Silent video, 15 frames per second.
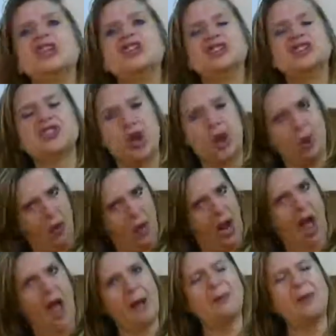So
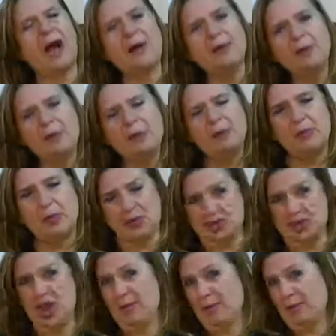I remember a
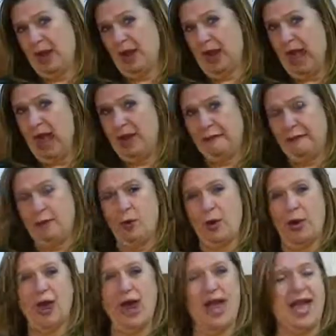time in my life
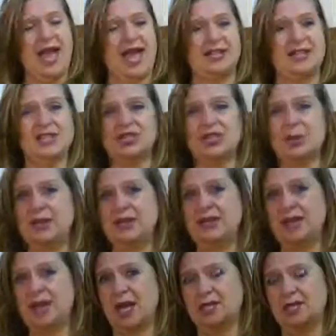where I had so many
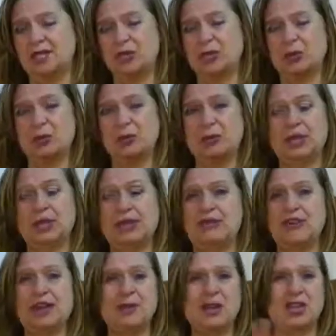debts you wouldn't believe.
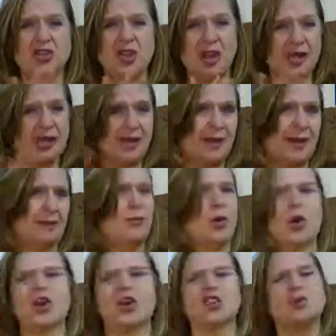And I'm not talking about
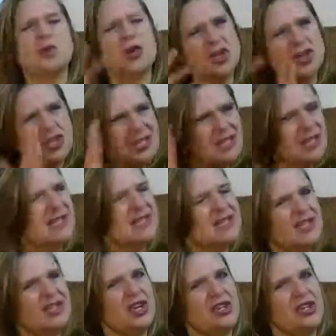mortgage. Mortgage is
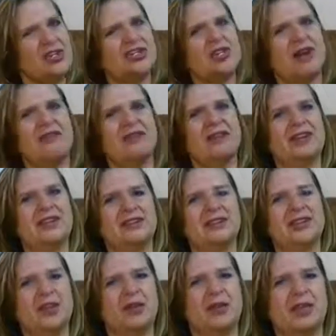another stuff. It's
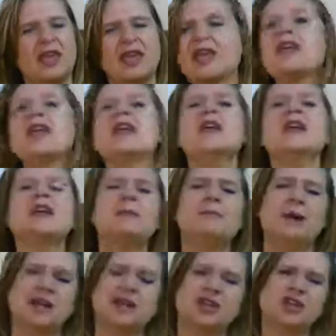another thing.
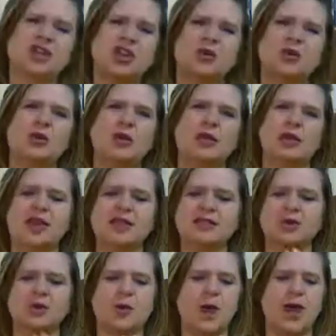But, you know,
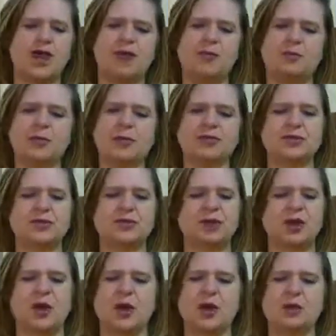lines of credit, personal
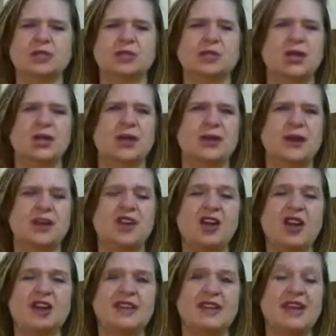loans, credit
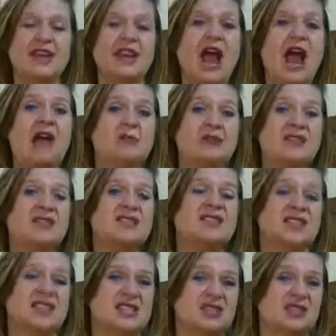cards, and I was in the
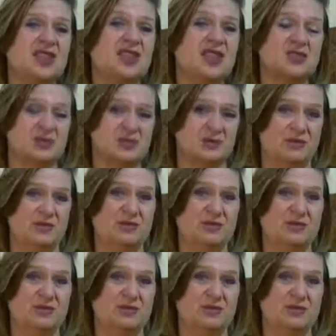six figures.